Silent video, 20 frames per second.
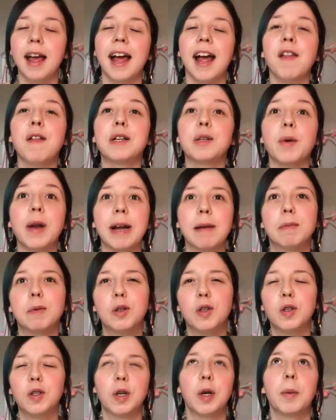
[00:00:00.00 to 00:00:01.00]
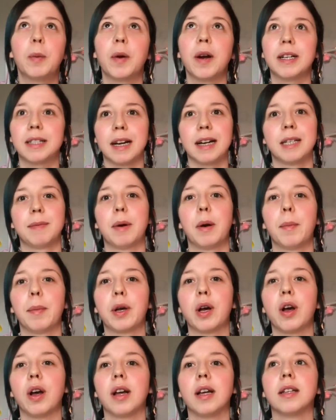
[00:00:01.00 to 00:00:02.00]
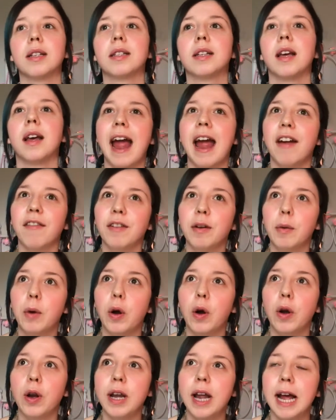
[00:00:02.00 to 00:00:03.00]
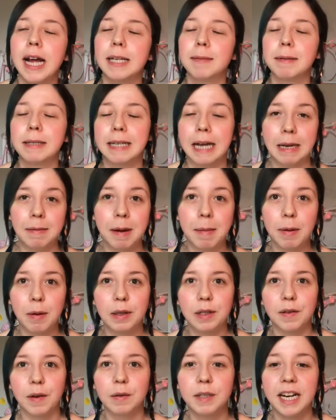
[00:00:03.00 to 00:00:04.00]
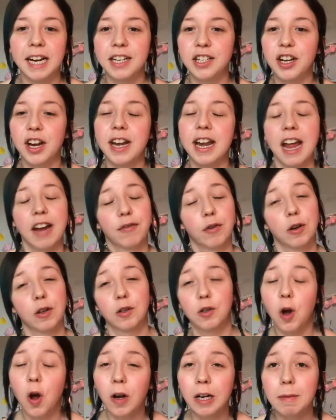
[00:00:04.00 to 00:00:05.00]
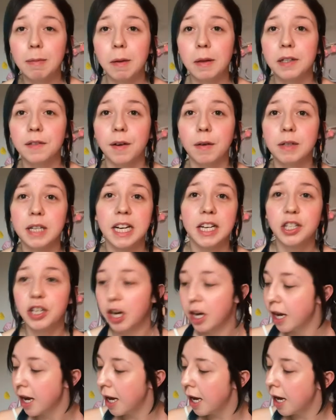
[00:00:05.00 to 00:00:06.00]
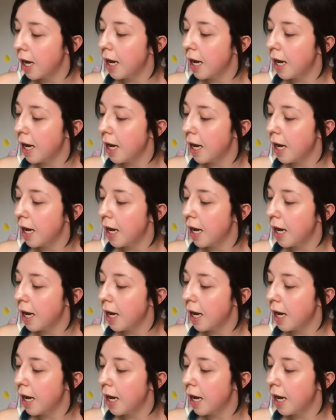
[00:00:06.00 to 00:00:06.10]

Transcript: And this one I'm super excited about because everyone has been telling me about this foundation. Everyone is talking about this foundation.